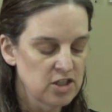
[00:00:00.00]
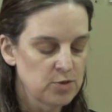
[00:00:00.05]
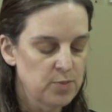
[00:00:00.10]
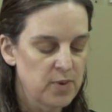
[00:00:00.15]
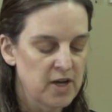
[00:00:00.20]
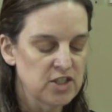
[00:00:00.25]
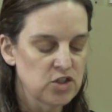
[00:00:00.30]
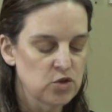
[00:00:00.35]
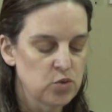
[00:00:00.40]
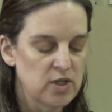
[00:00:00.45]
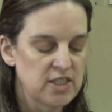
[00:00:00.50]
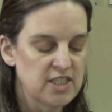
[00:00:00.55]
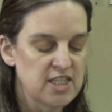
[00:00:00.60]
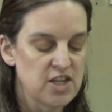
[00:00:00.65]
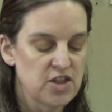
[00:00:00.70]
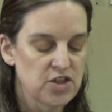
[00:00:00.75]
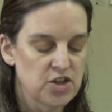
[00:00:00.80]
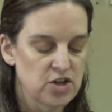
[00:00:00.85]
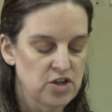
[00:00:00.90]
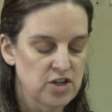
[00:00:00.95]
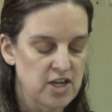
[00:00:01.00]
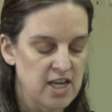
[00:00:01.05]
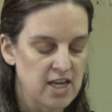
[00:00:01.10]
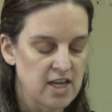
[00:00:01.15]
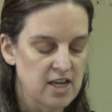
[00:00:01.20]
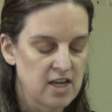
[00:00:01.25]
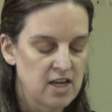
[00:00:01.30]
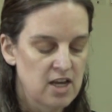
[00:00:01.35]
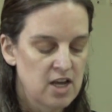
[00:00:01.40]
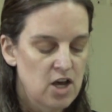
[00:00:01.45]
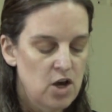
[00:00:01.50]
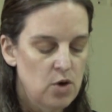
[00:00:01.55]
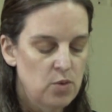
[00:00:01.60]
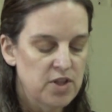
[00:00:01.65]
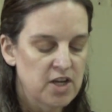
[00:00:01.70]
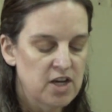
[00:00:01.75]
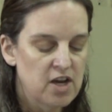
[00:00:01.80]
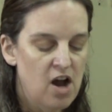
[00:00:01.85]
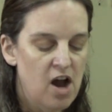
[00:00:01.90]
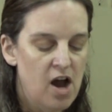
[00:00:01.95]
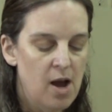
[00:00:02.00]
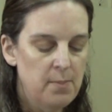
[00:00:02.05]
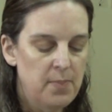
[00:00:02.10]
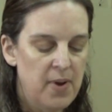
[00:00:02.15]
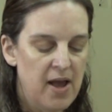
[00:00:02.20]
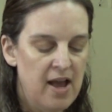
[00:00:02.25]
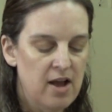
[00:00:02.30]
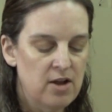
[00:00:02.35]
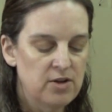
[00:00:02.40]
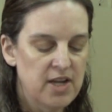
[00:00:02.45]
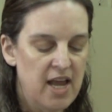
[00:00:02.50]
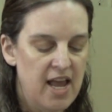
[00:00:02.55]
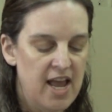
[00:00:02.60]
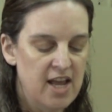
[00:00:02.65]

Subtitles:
by 2030, with a compound